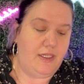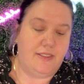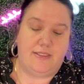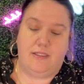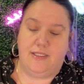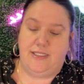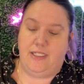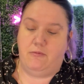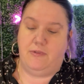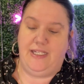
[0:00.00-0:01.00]
So let's
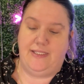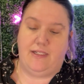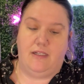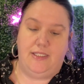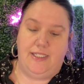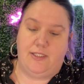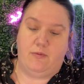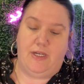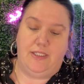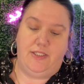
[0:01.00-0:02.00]
erase all these
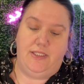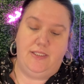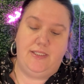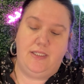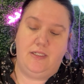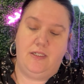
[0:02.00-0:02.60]
swatches.